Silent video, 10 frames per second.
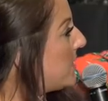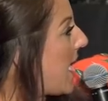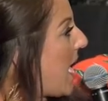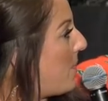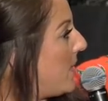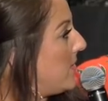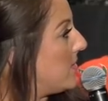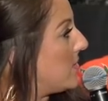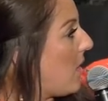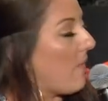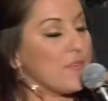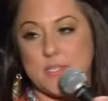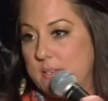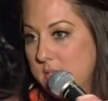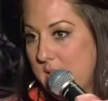This happens over
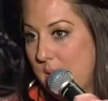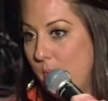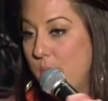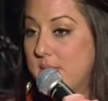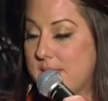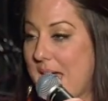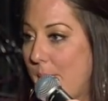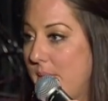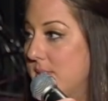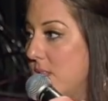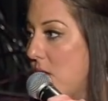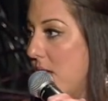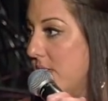the dinner table. This happens in